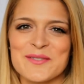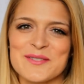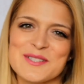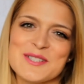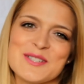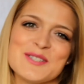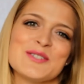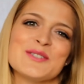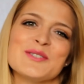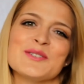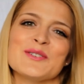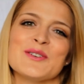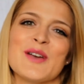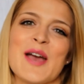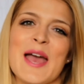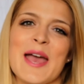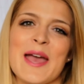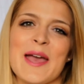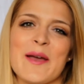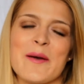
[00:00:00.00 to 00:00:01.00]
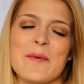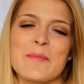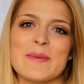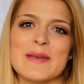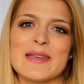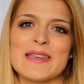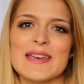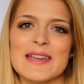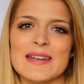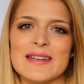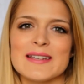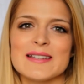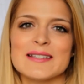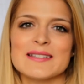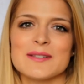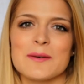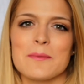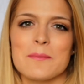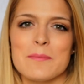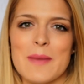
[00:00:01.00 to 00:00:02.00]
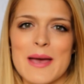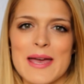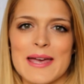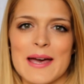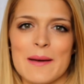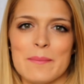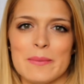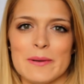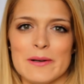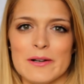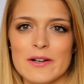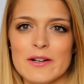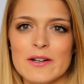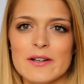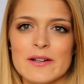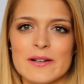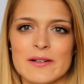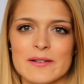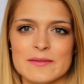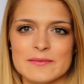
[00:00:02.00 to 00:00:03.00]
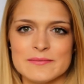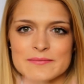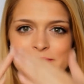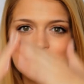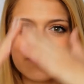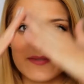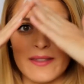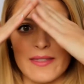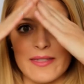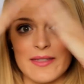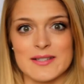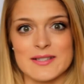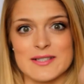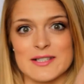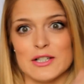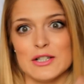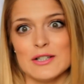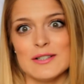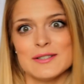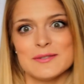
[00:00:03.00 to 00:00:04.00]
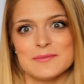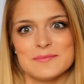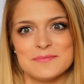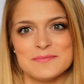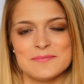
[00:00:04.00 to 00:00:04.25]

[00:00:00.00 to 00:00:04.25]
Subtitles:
to do a beginners makeup look, this look.